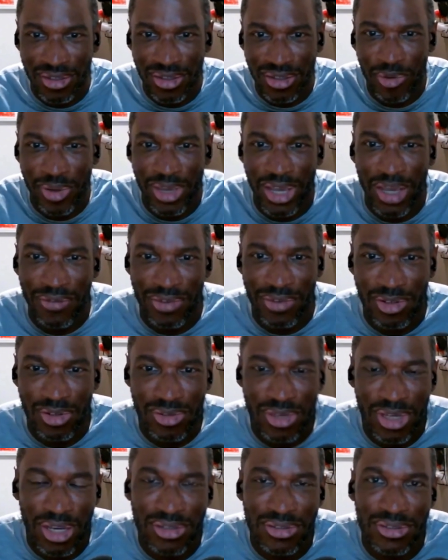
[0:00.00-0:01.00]
that we have in
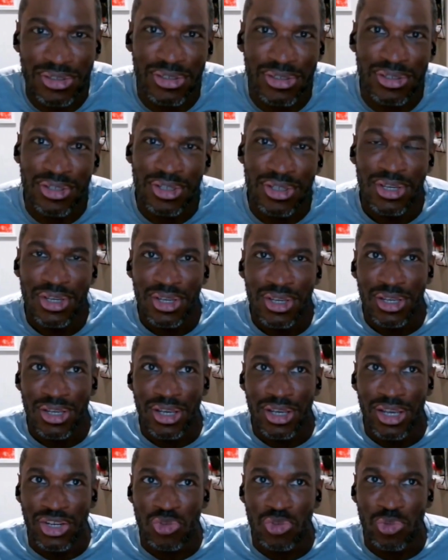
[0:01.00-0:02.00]

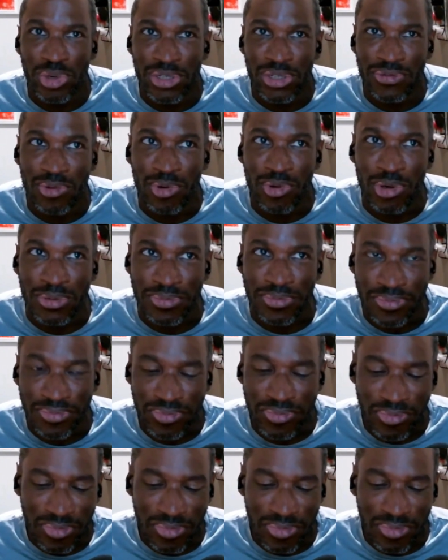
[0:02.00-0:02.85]
2024.